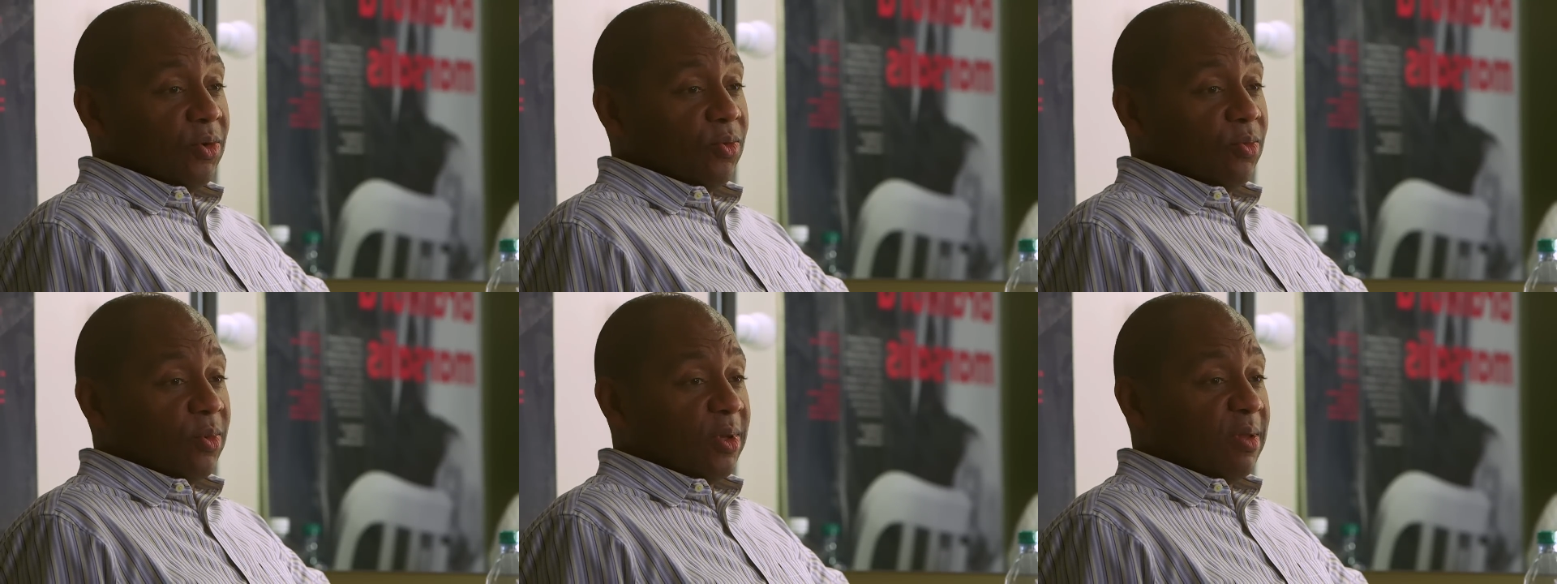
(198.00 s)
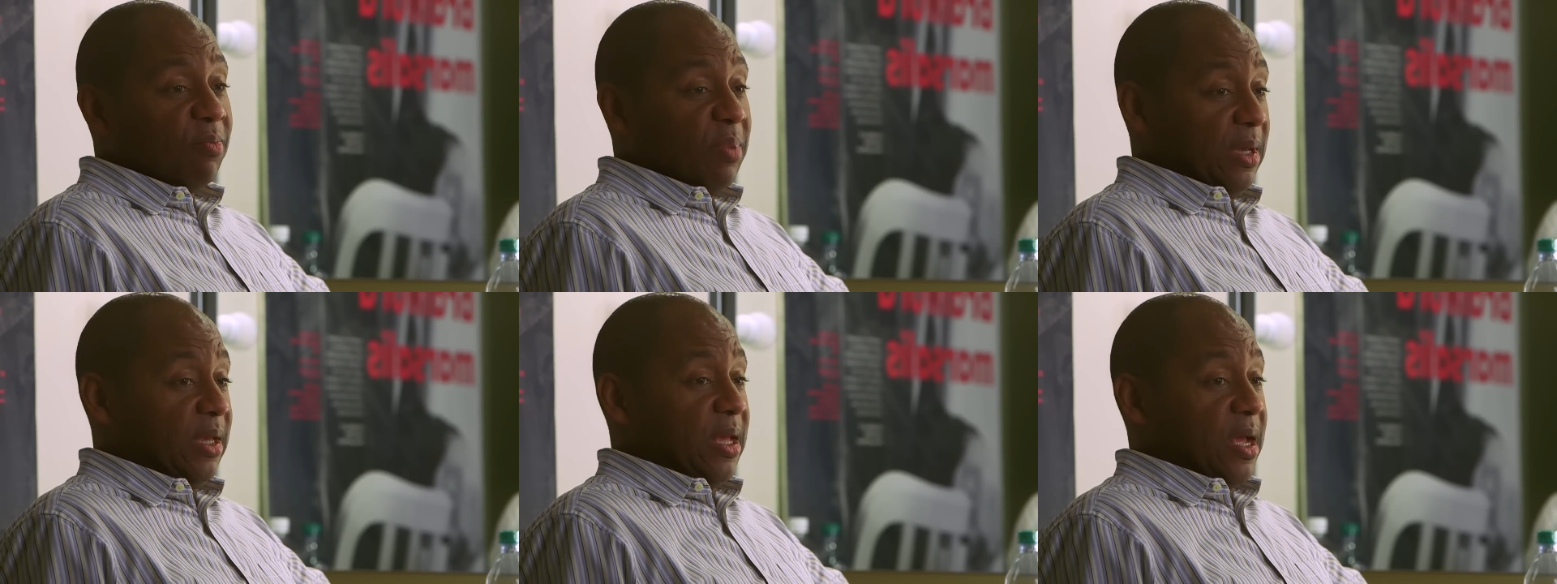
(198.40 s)
where the
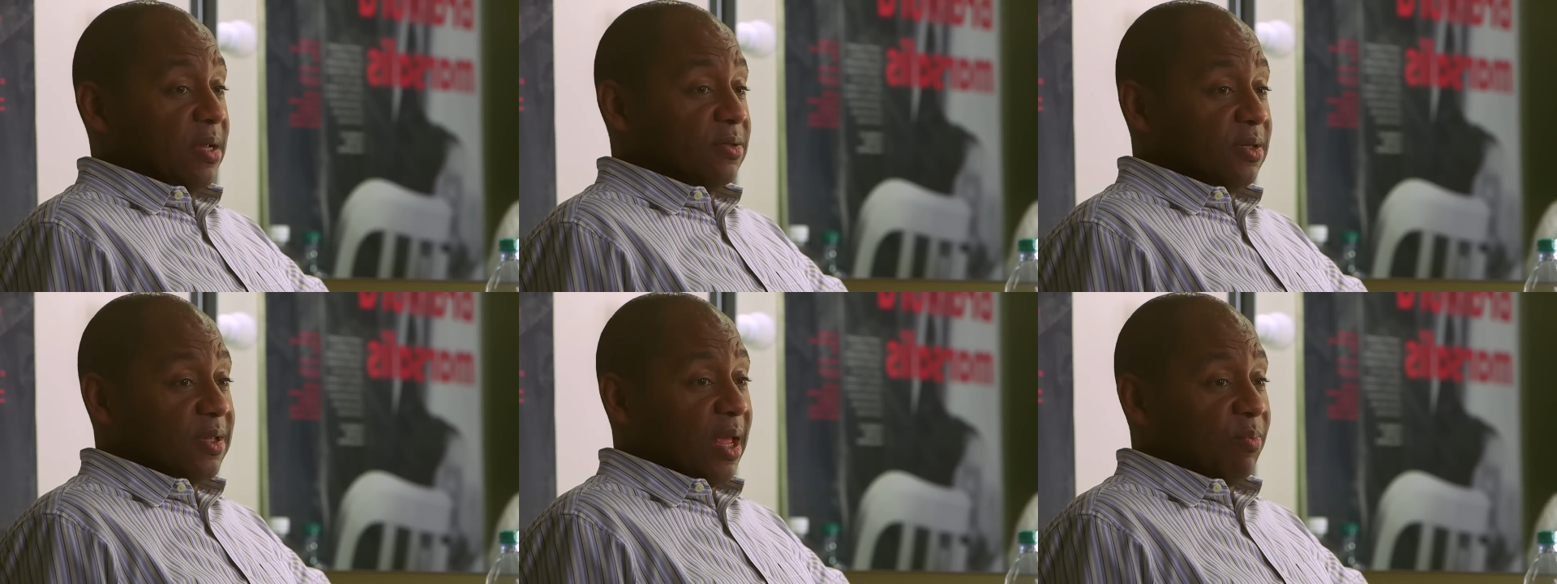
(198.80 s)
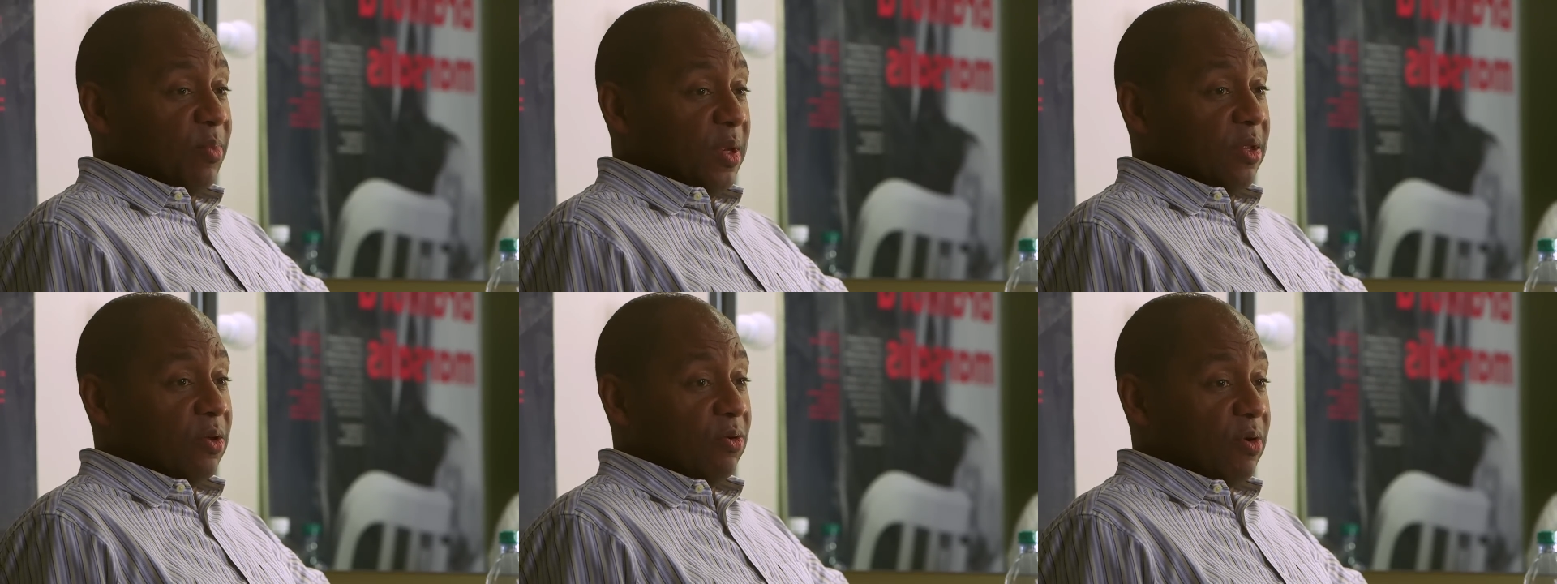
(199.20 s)
big gangsters like
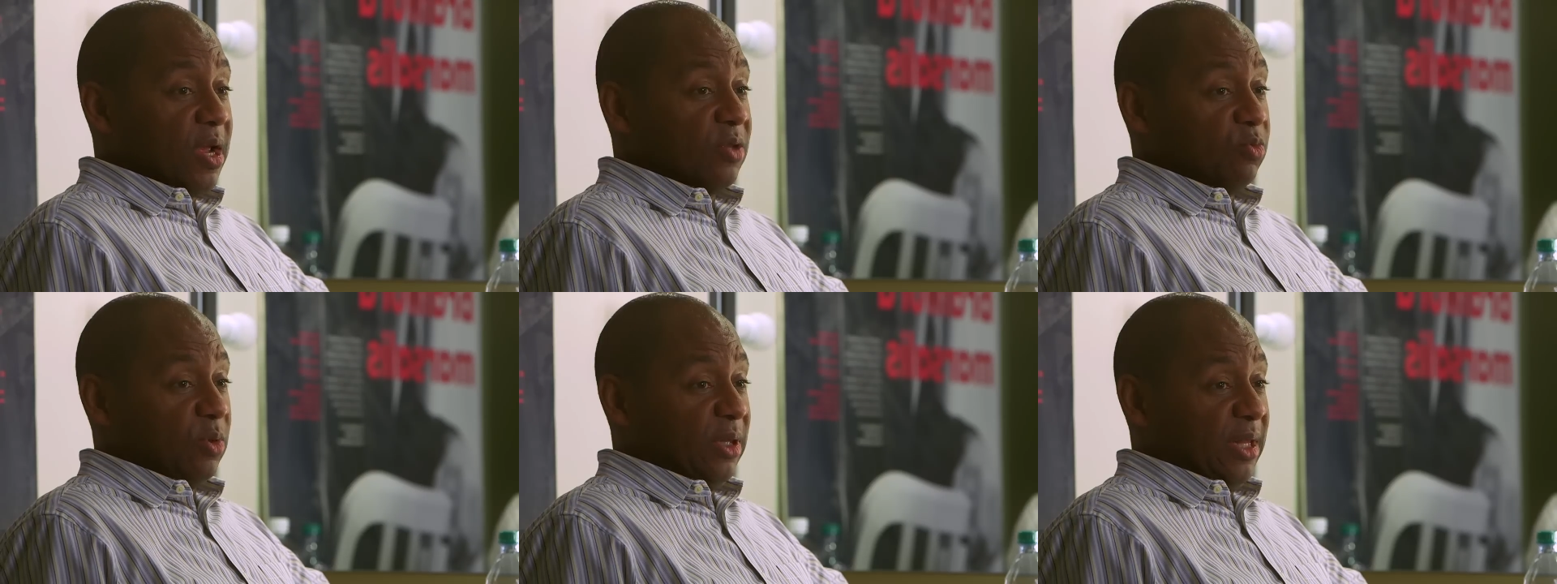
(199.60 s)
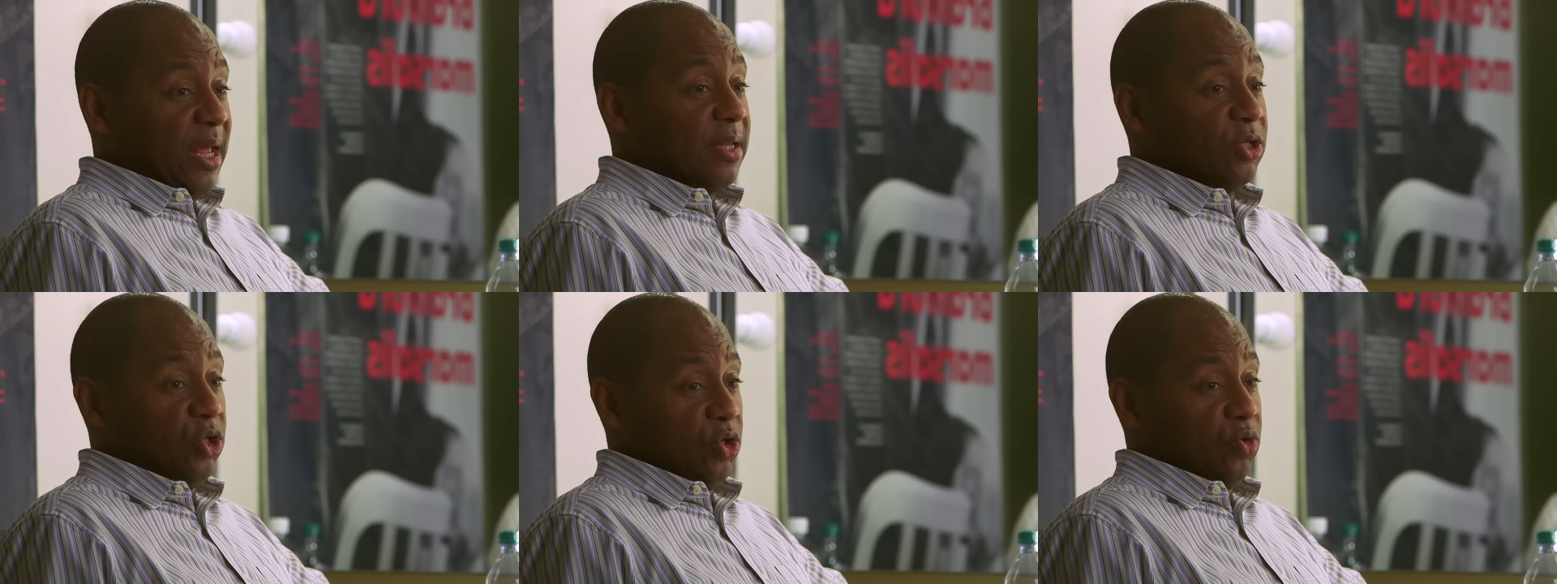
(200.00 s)
Pendergrass would
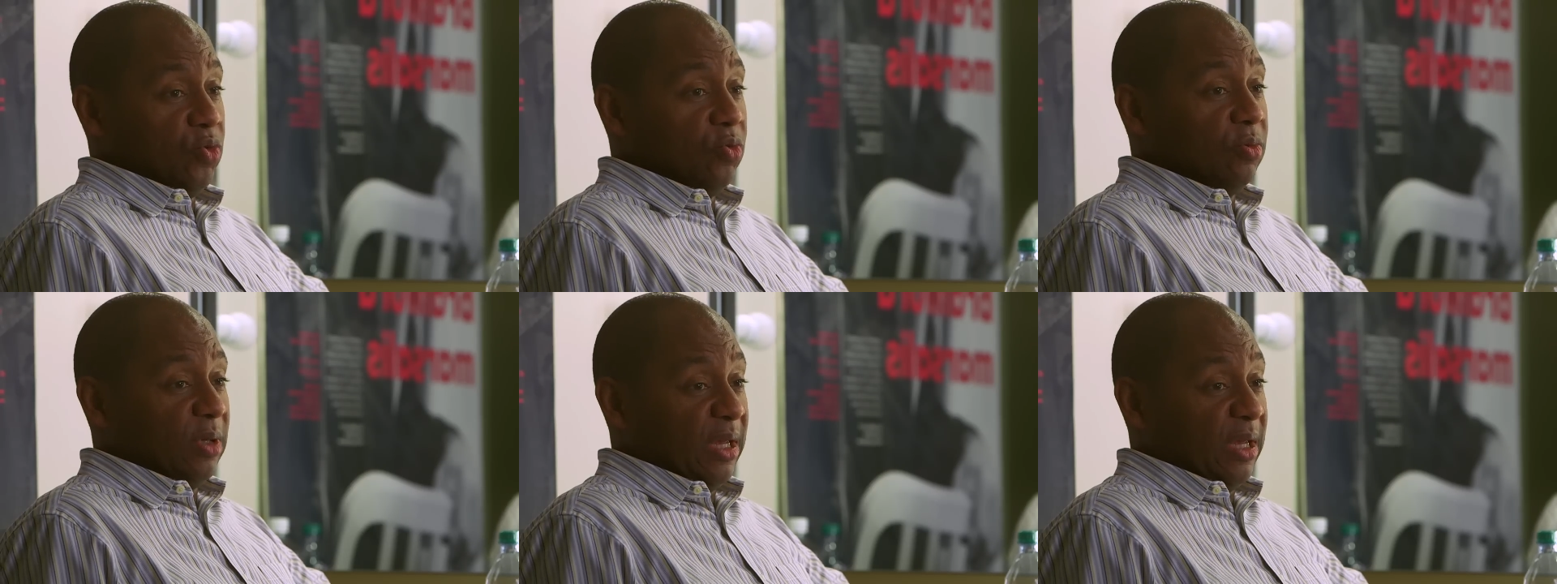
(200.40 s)
let you